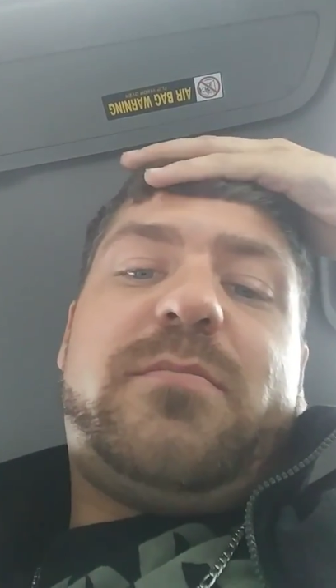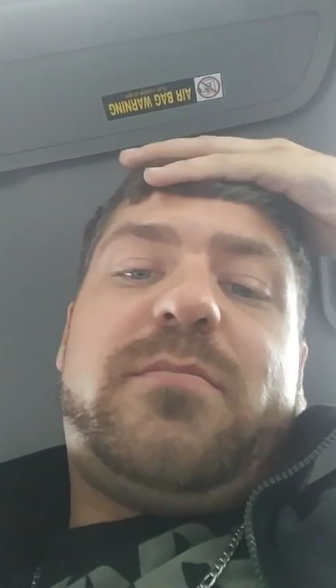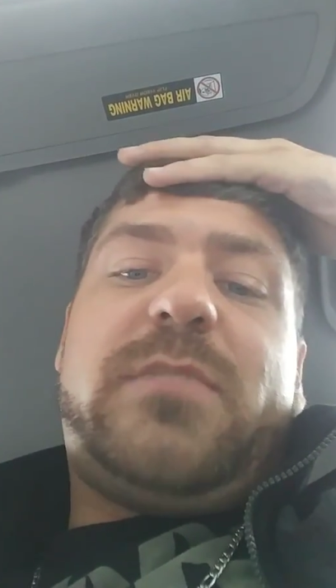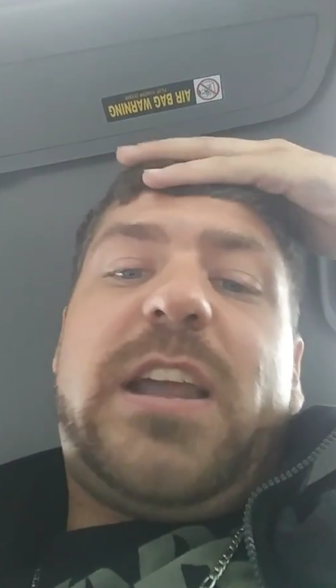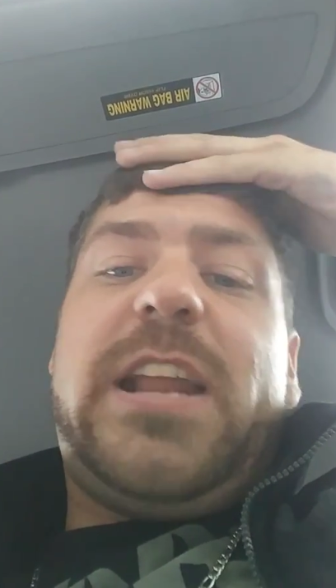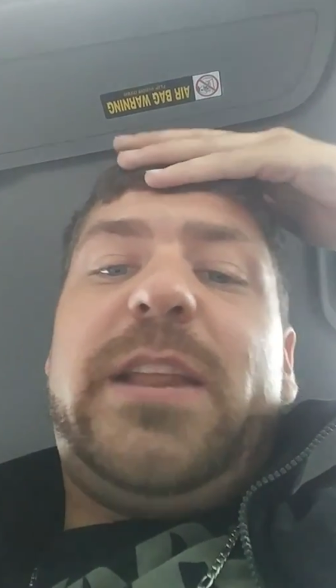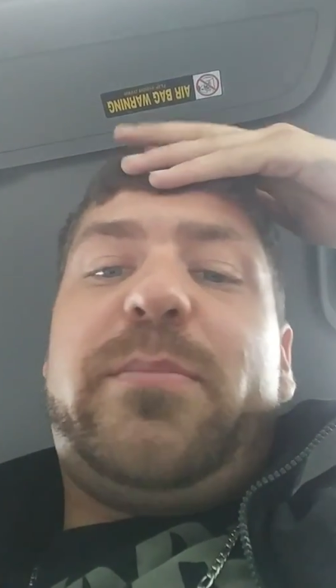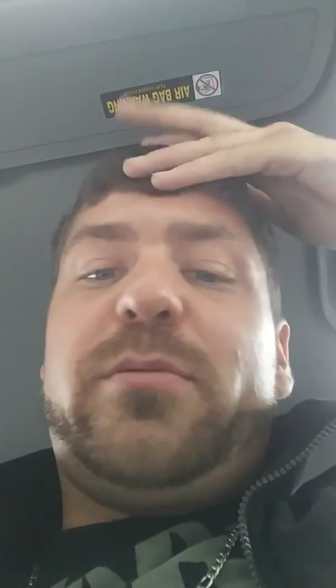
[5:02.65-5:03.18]

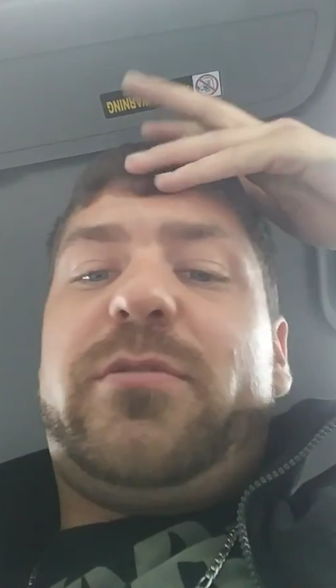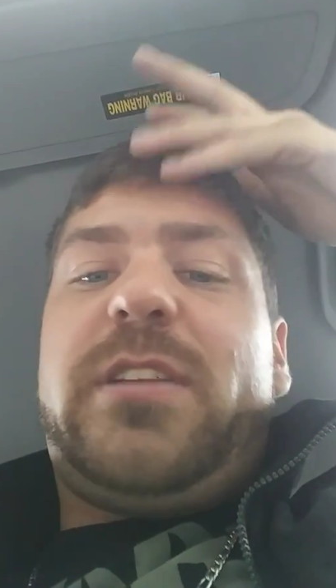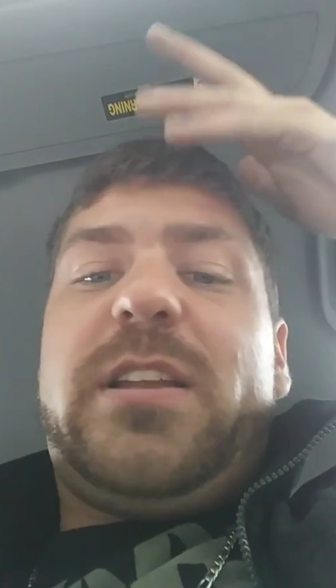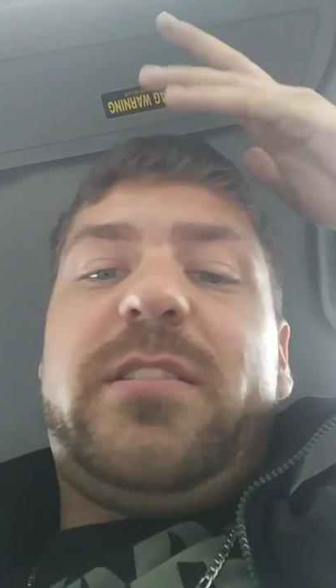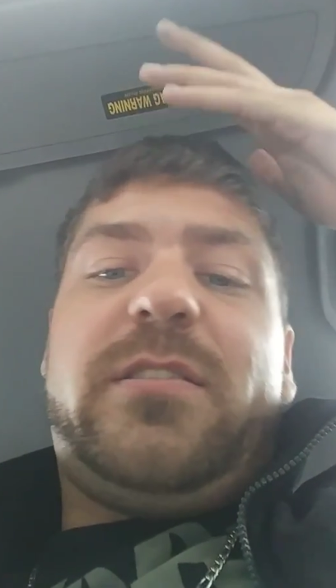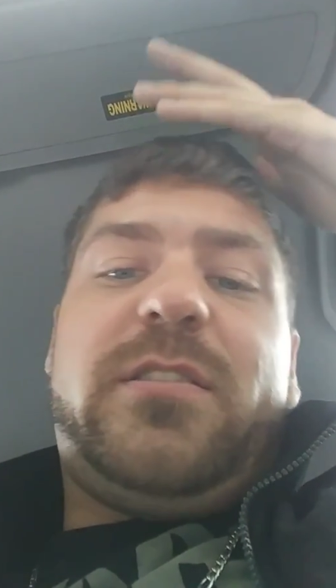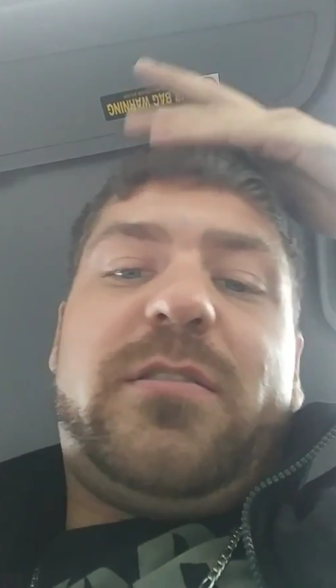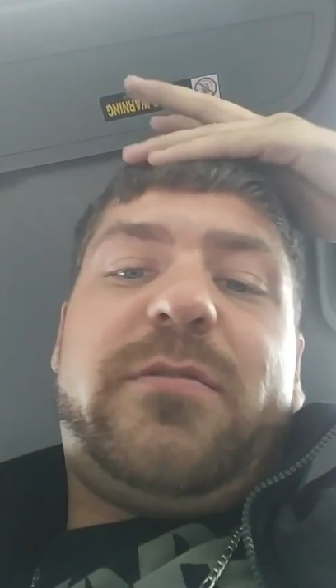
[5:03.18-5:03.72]

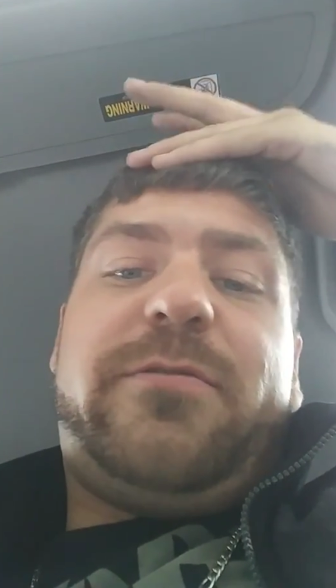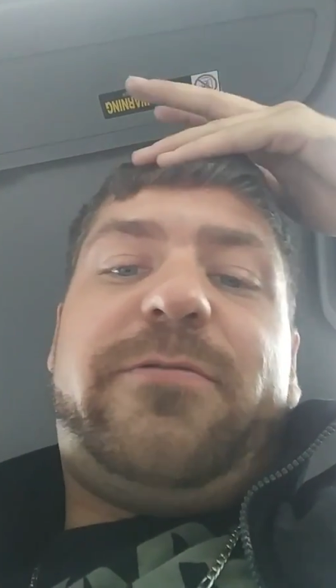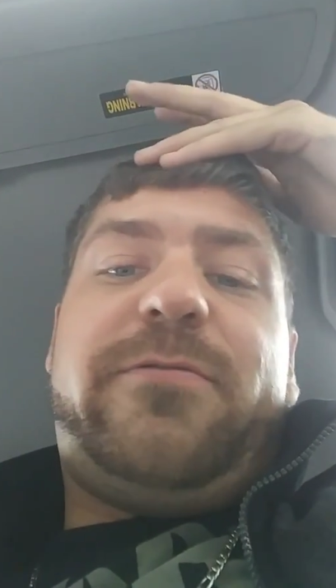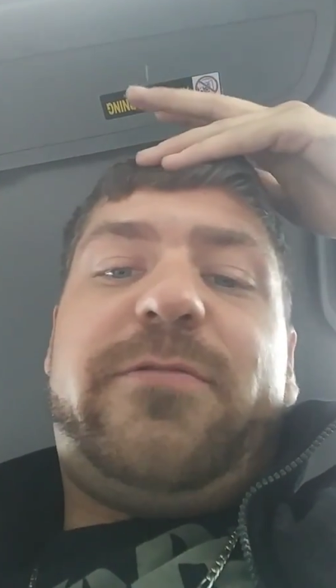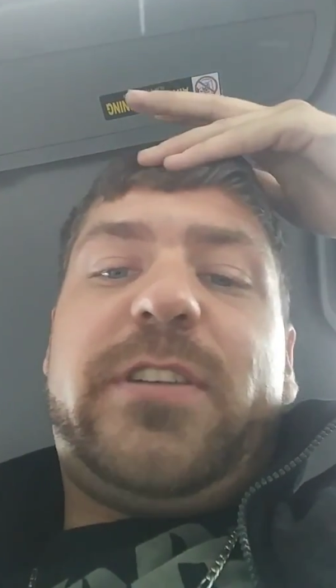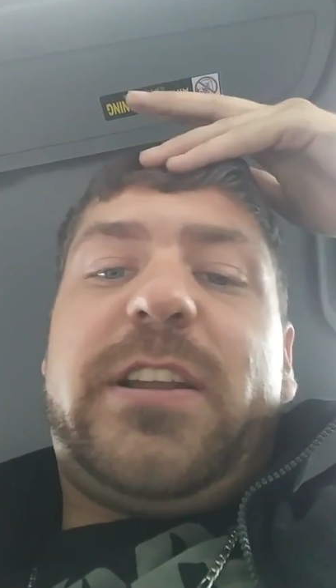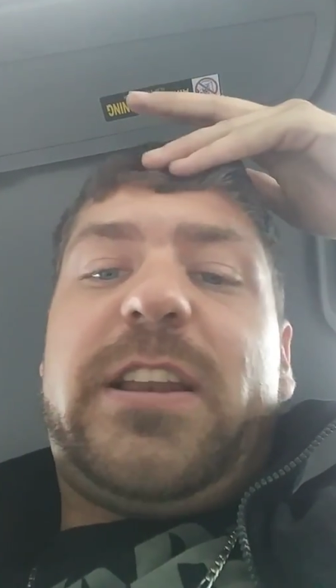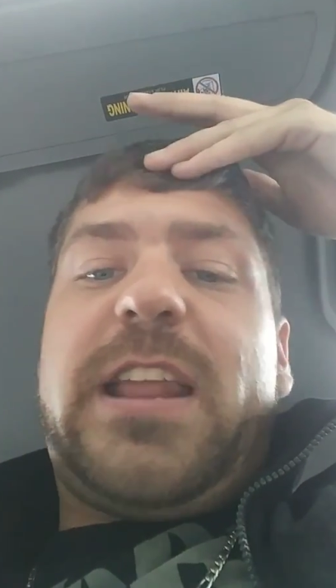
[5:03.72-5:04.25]
90%, you know,
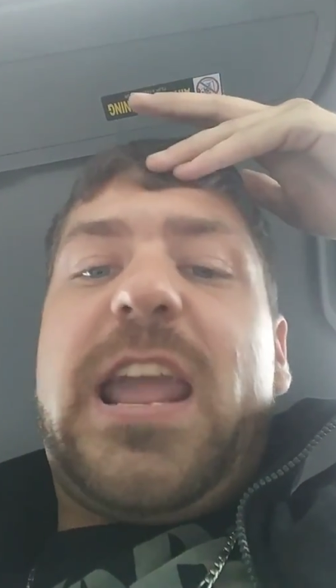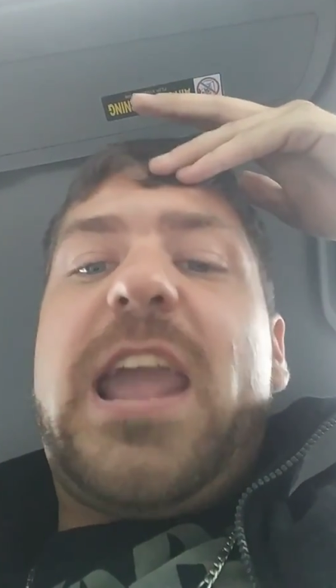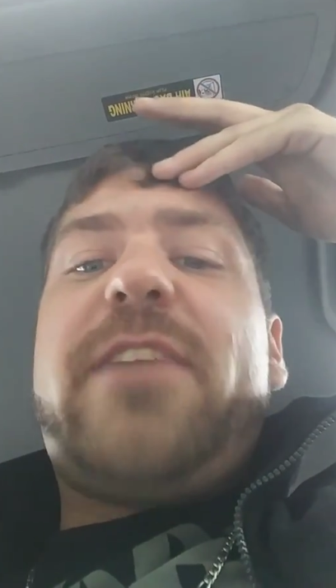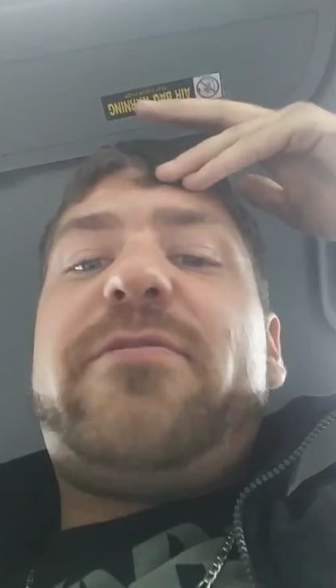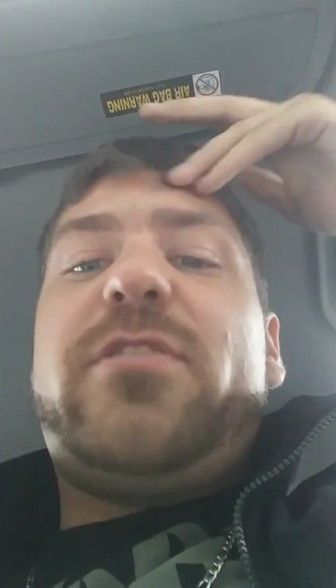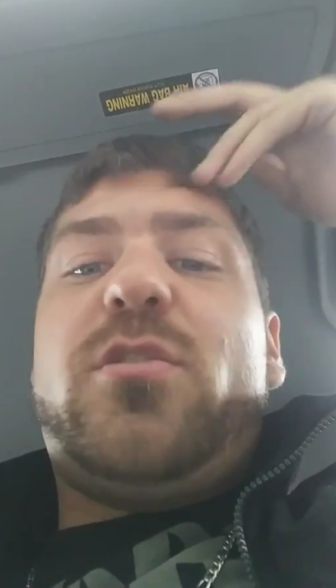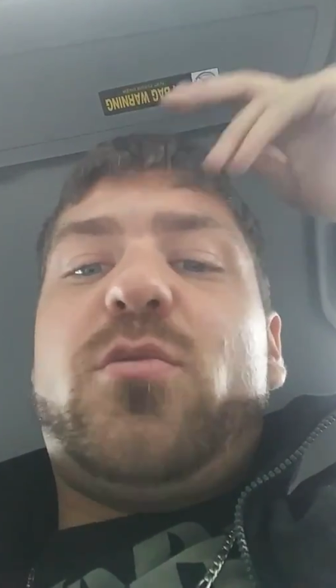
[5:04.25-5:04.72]
freaking half of